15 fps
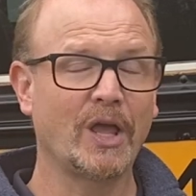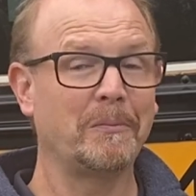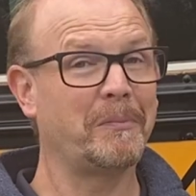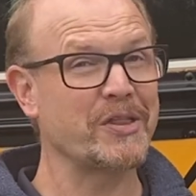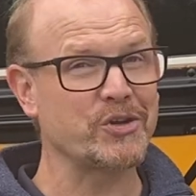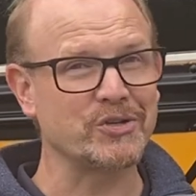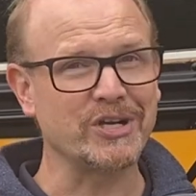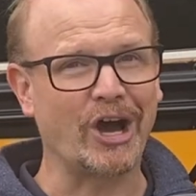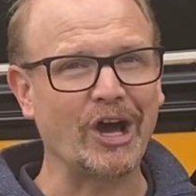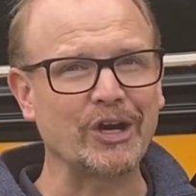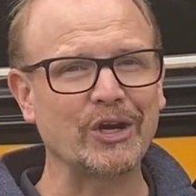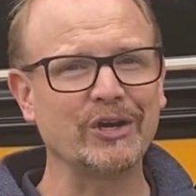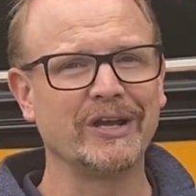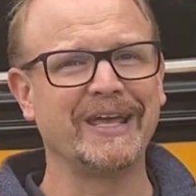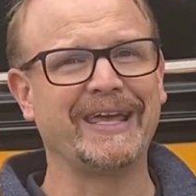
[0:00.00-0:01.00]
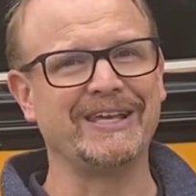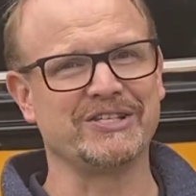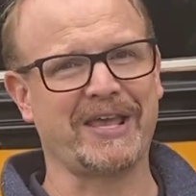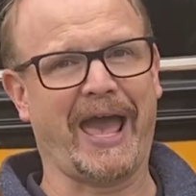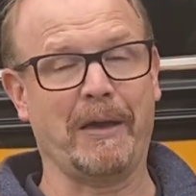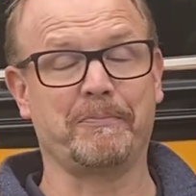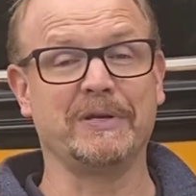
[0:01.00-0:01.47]
Mother-daughter is
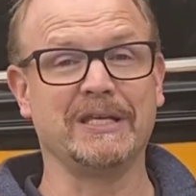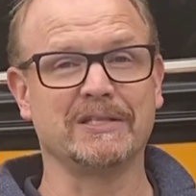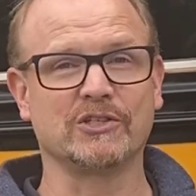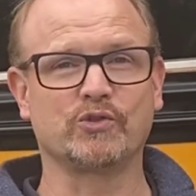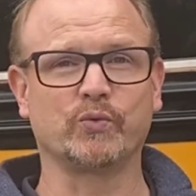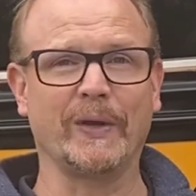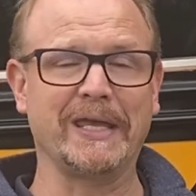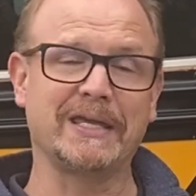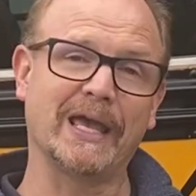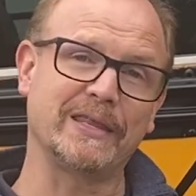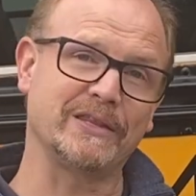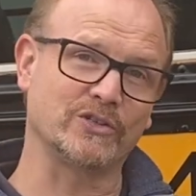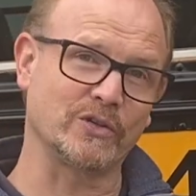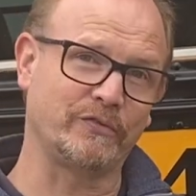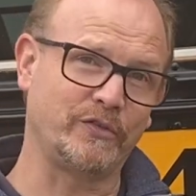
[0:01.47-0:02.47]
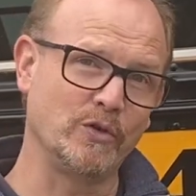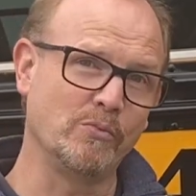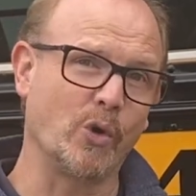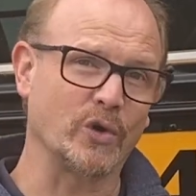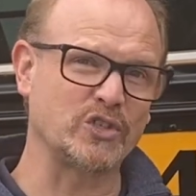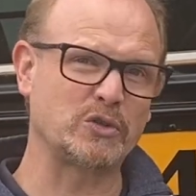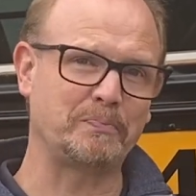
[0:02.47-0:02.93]
happening this weekend. There's a few
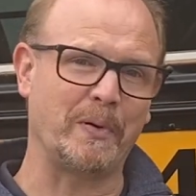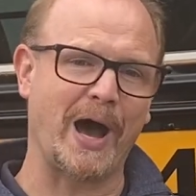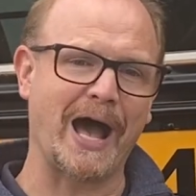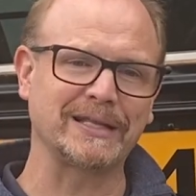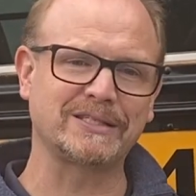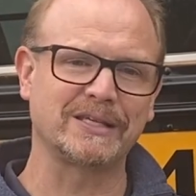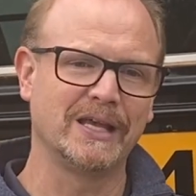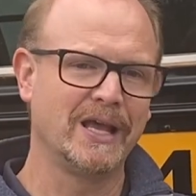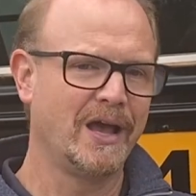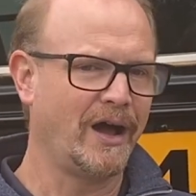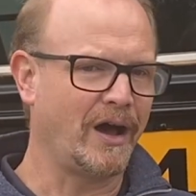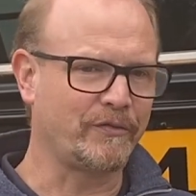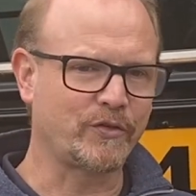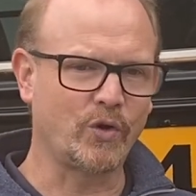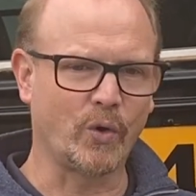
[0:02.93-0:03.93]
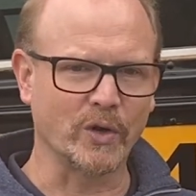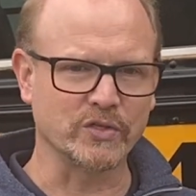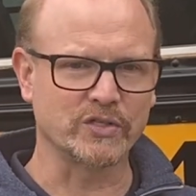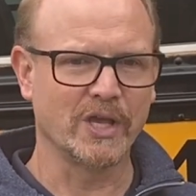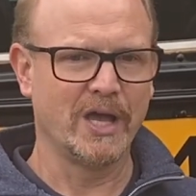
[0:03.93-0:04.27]
more spots. Of course,